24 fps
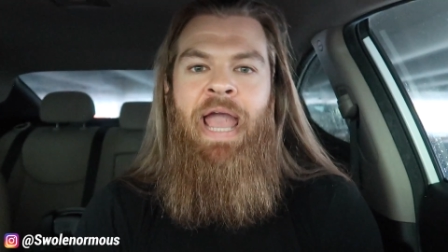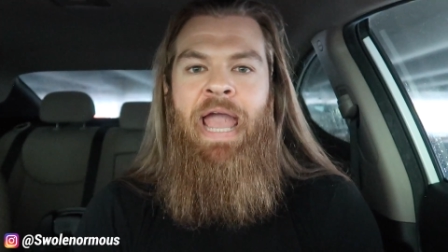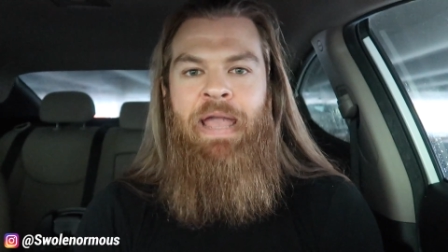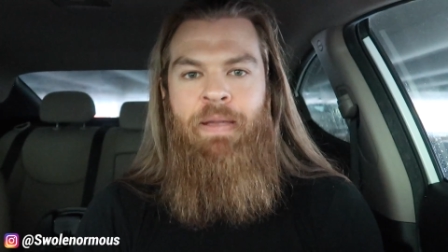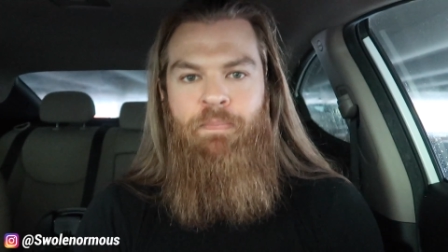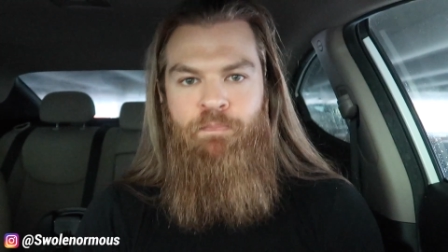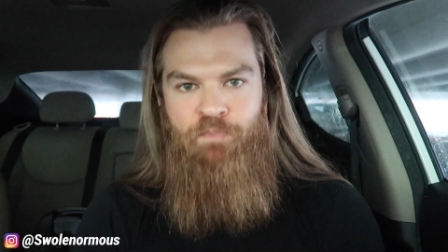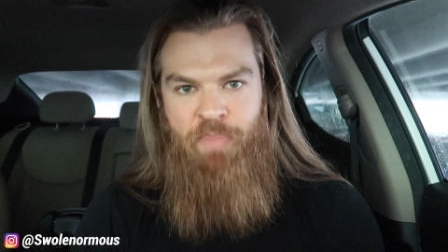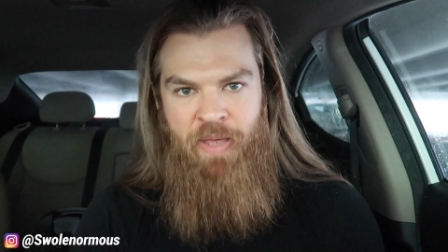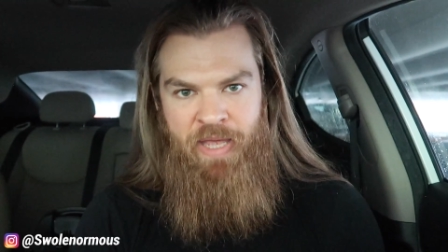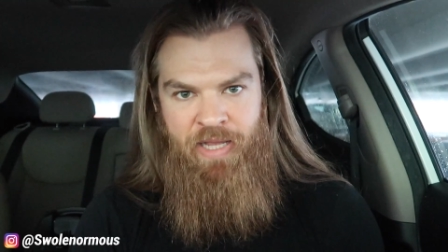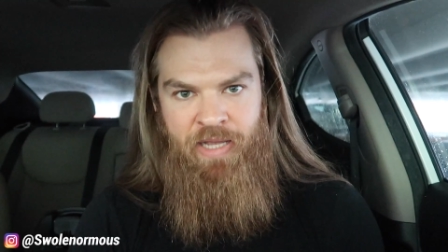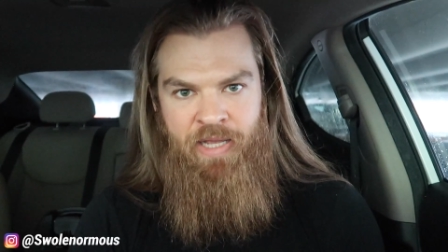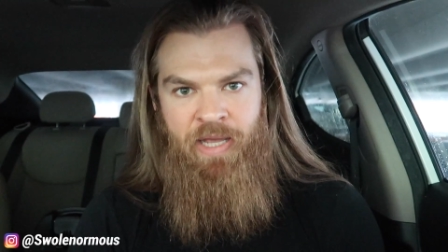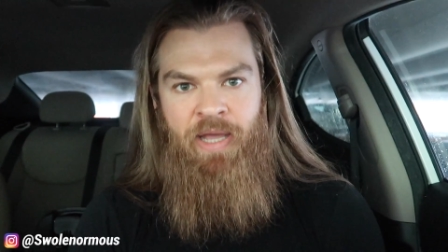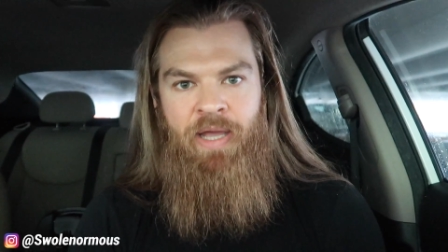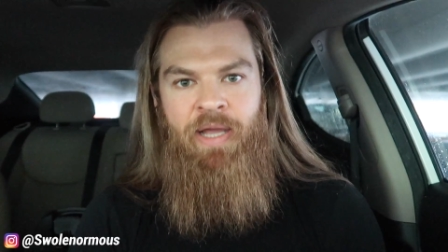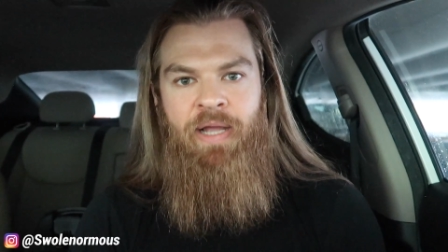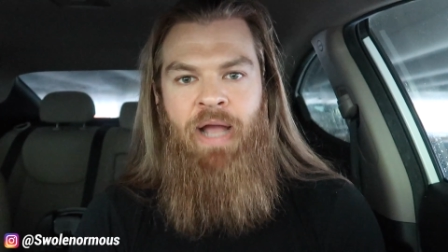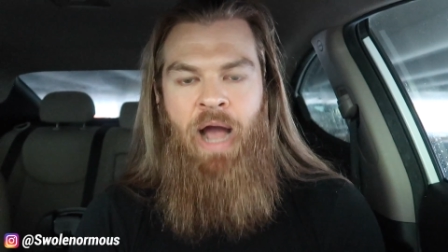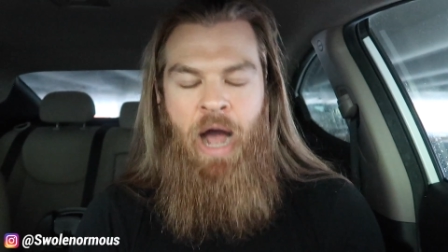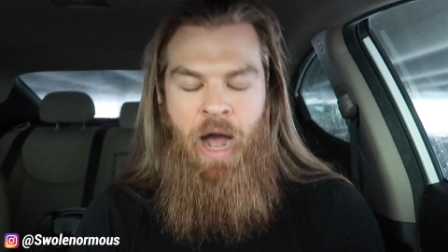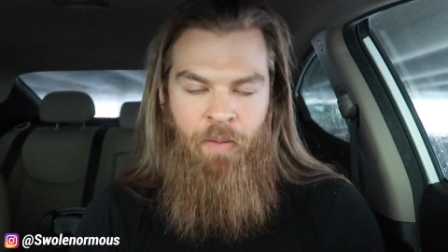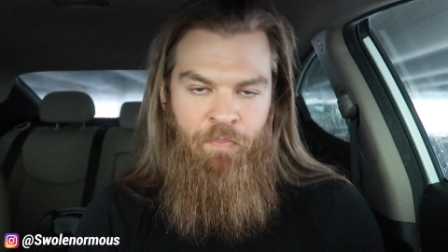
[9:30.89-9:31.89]
a big
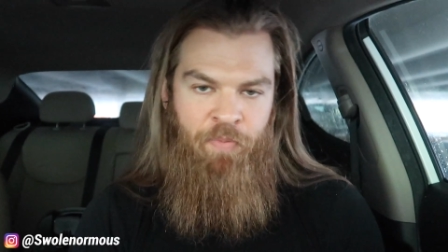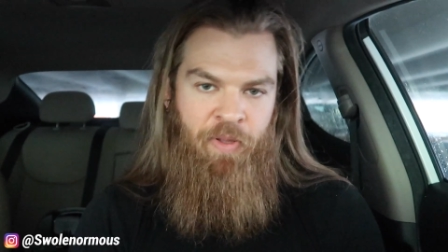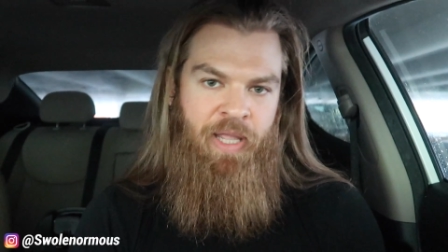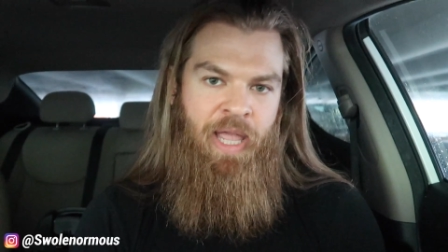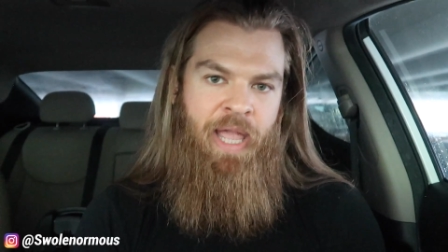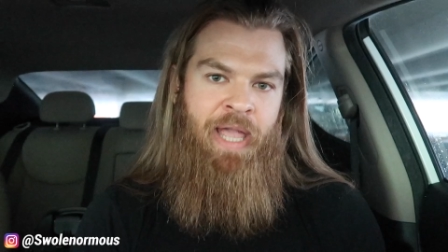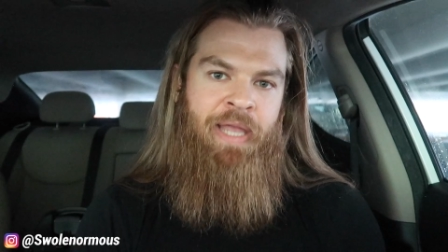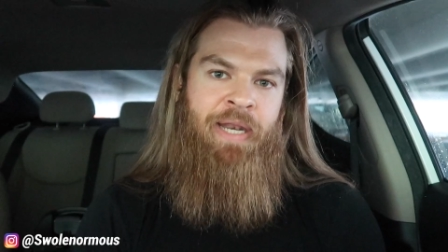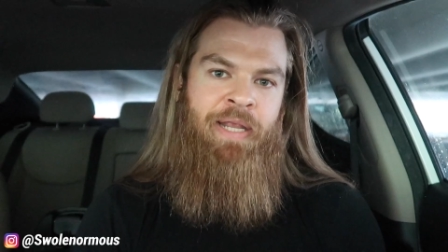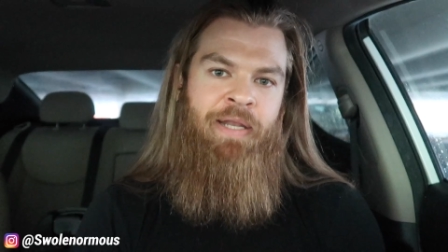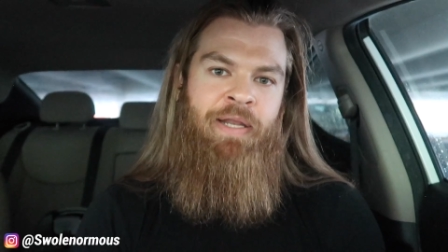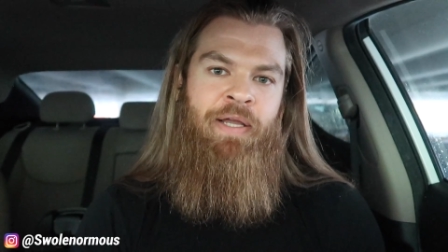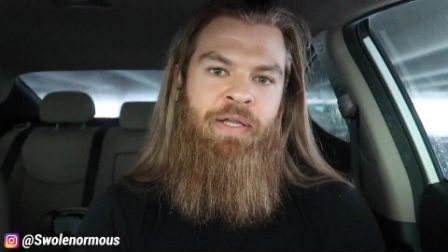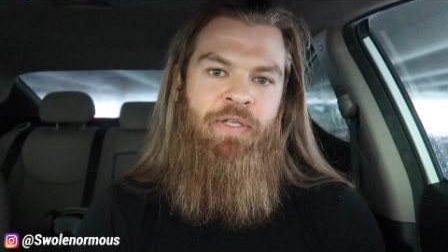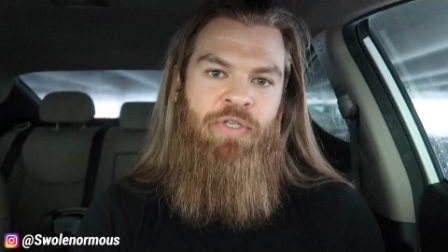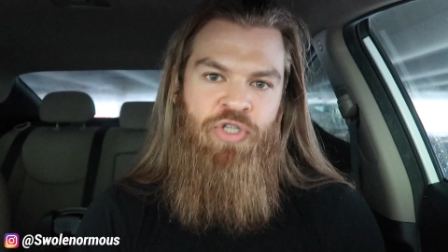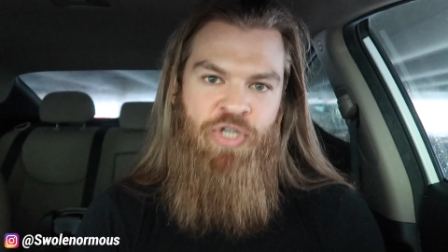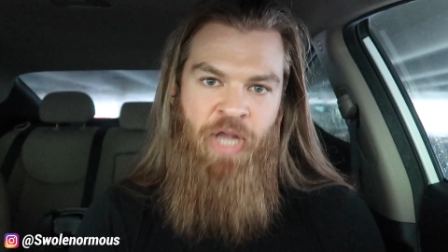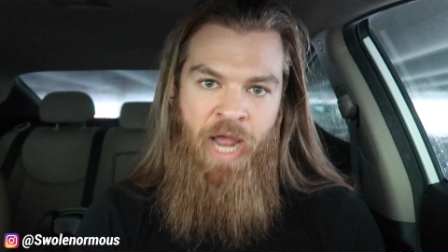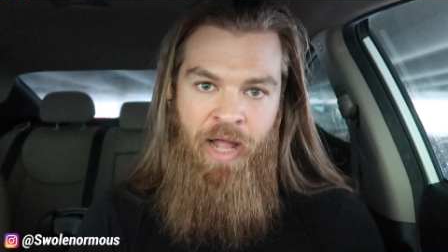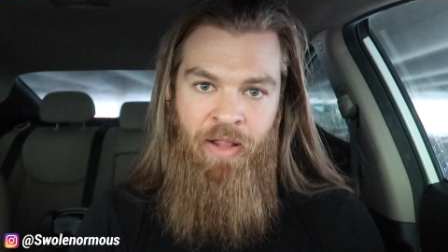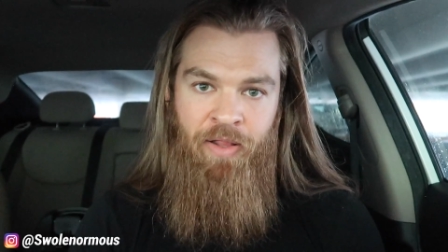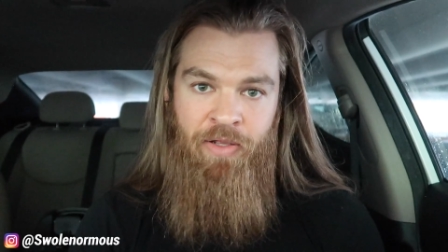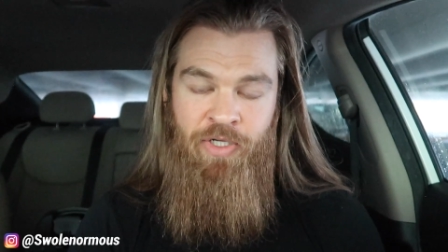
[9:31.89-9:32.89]
complicated
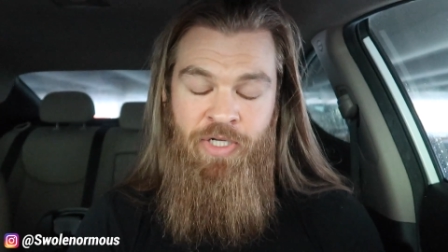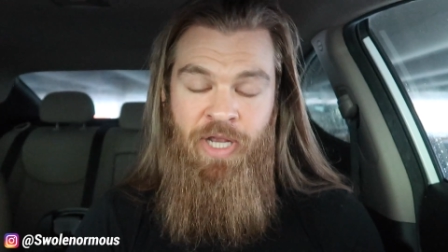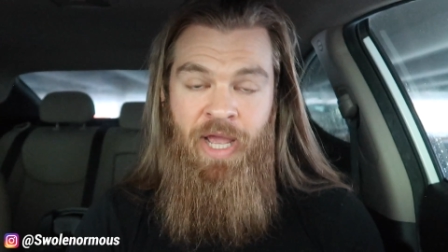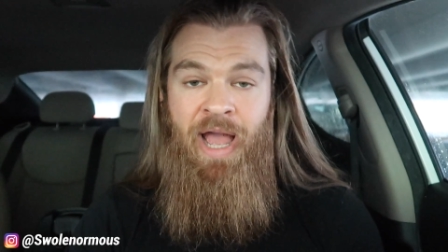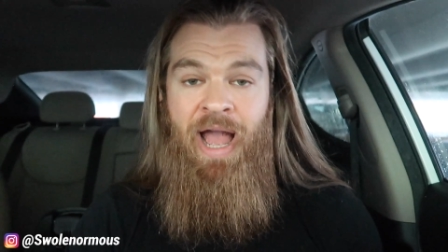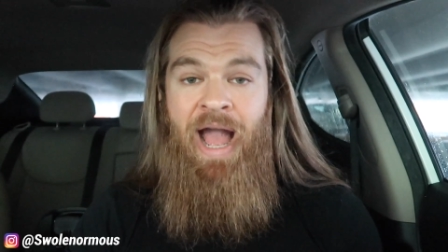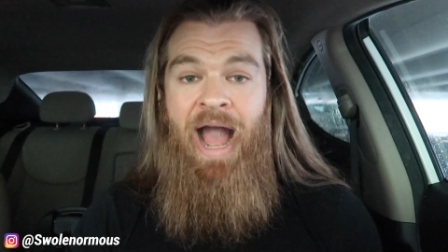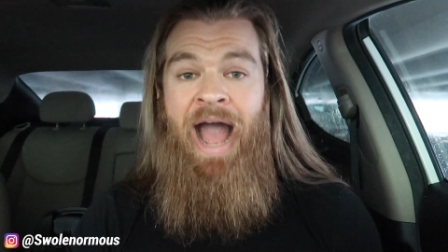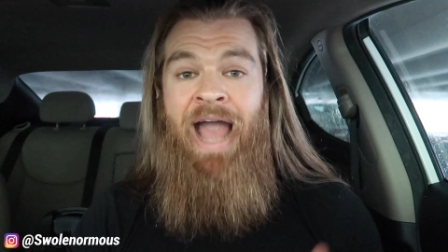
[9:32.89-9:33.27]
challenge.